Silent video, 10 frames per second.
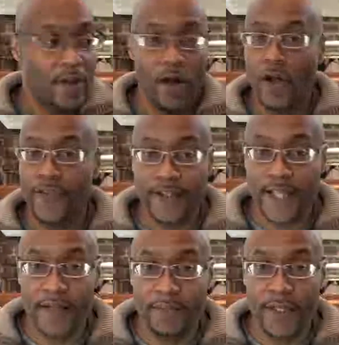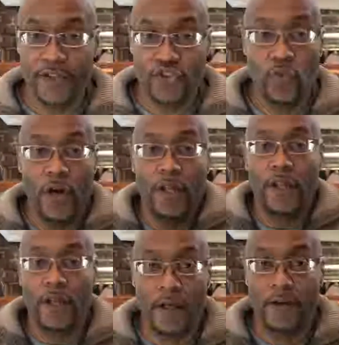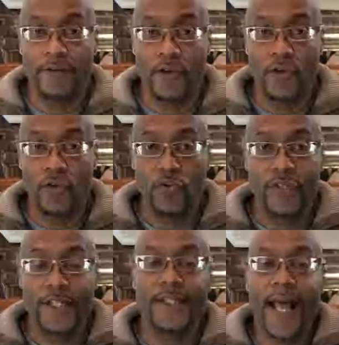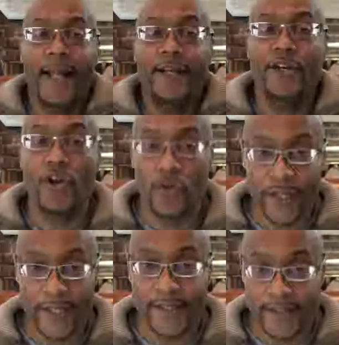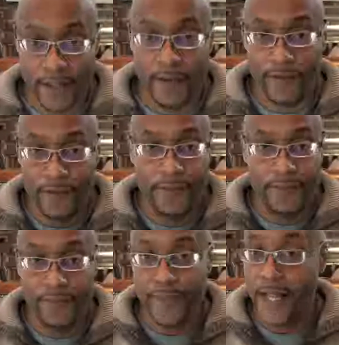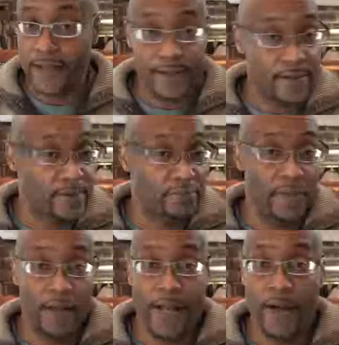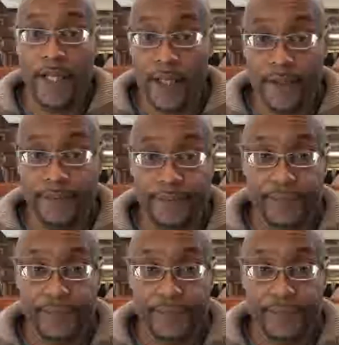all that means. You are love who does not know itself. That's about it.